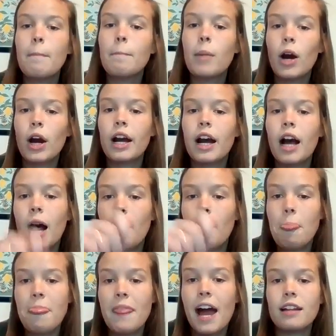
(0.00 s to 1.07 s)
mark up
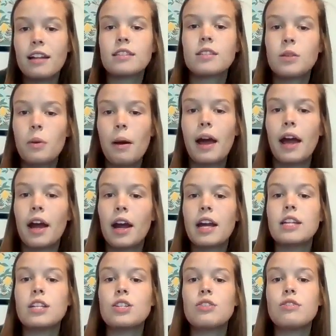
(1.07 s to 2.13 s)
that square
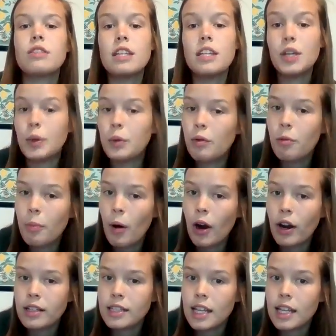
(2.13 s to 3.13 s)
into the equal parts,